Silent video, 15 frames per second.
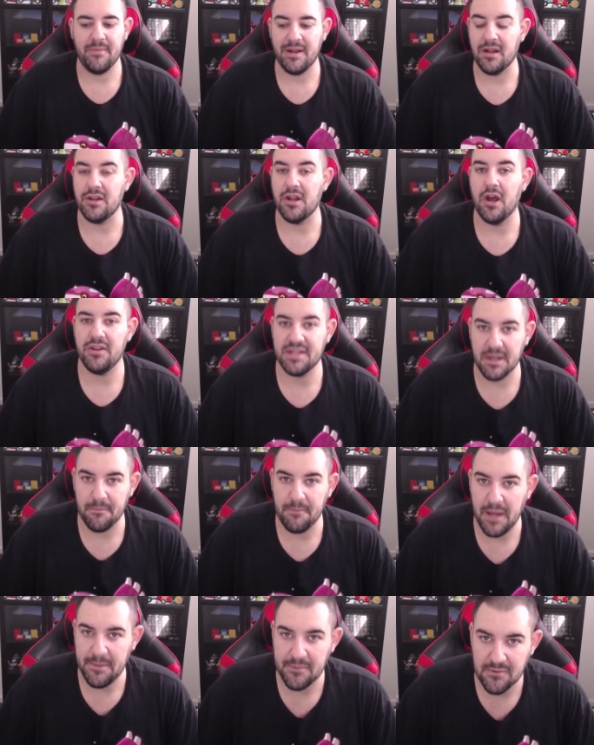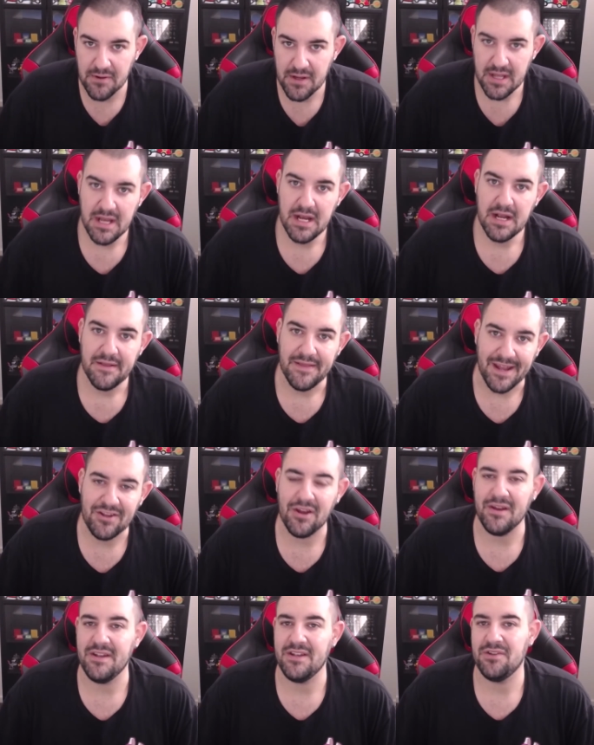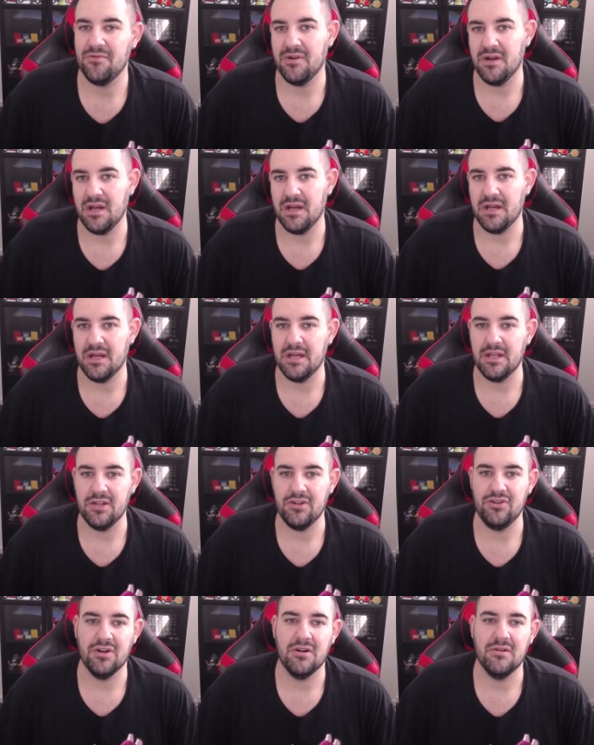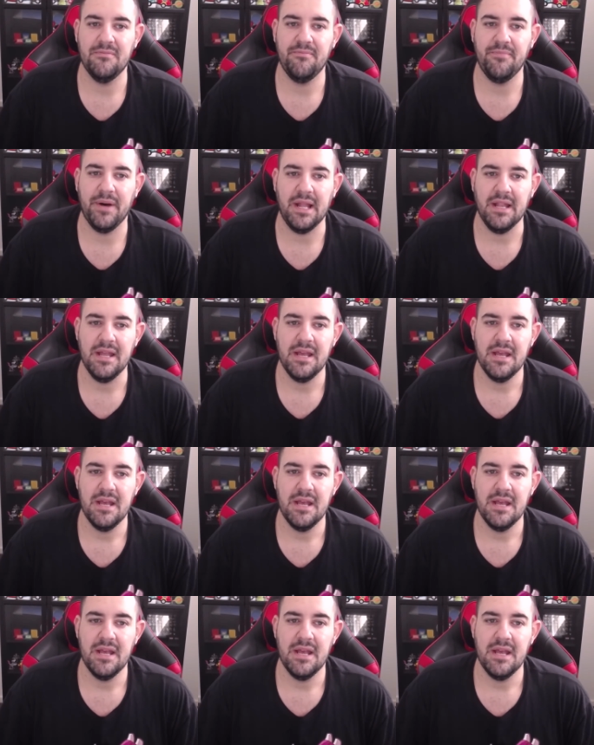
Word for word: I mean, I know some people, they turn into a, a job, but